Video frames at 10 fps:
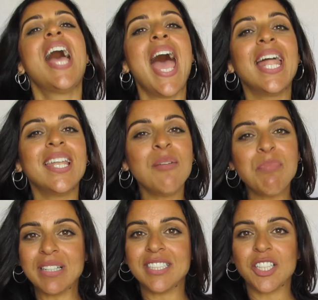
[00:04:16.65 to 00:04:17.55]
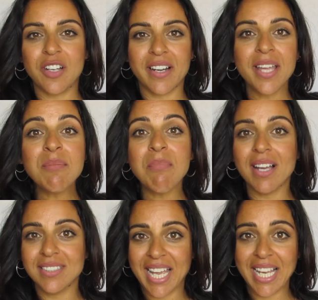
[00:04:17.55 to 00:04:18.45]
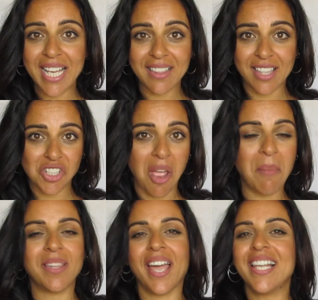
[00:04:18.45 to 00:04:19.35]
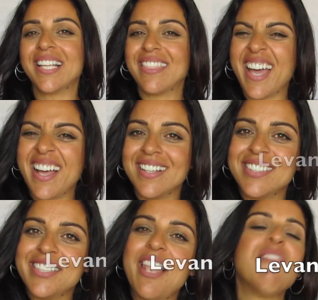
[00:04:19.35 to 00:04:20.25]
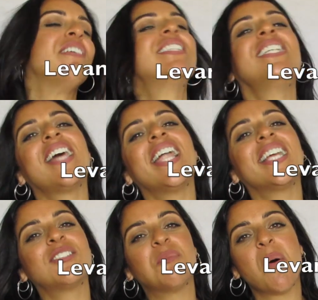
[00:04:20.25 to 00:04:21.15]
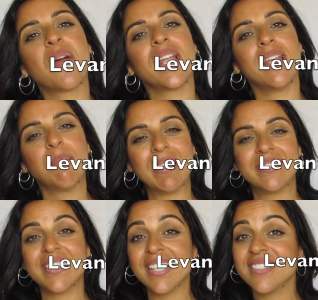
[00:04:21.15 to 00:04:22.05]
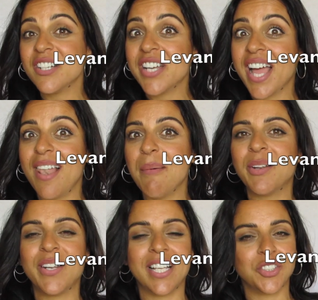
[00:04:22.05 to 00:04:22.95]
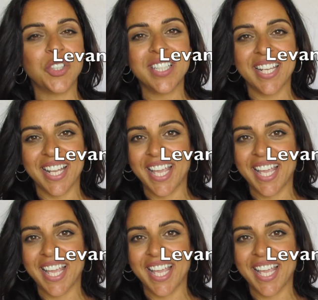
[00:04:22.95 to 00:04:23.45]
and in particular in my dialect, the Shami dialect, the Levantine dialect spoken in Palestine, Syria, Lebanon, and Jordan.